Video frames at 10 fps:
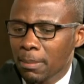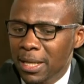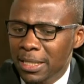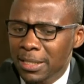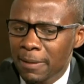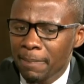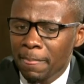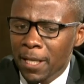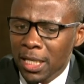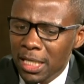But
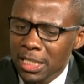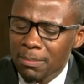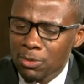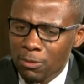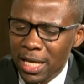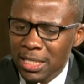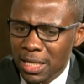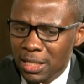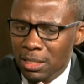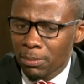in terms of
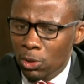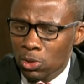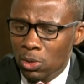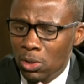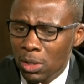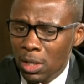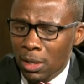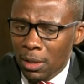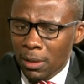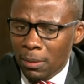etiquette and protocol,
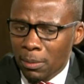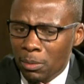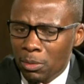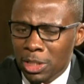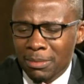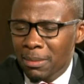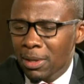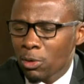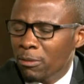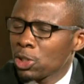
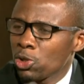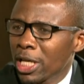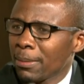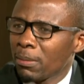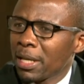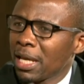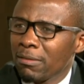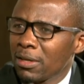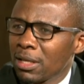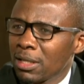remember we've been talking about
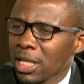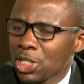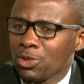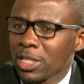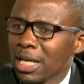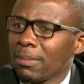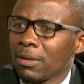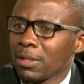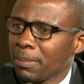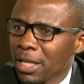behavior. It's really
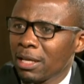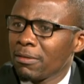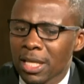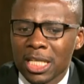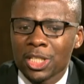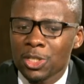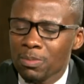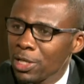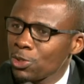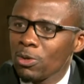about behavior. They just
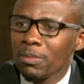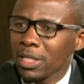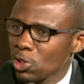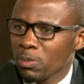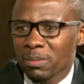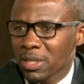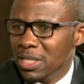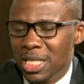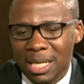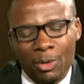make so many stupid
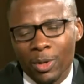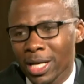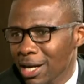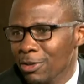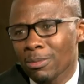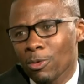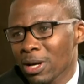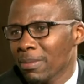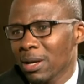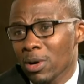mistakes. I mean, we can count them
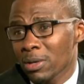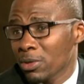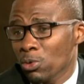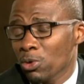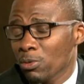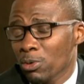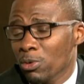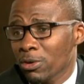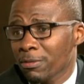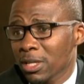one by one when we will
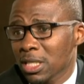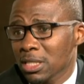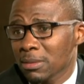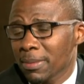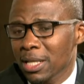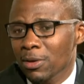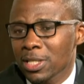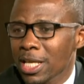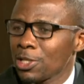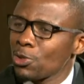not finish. But
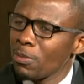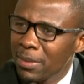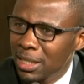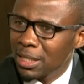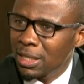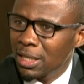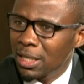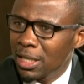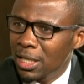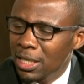otherwise, there are so many
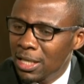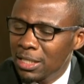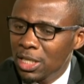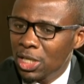that,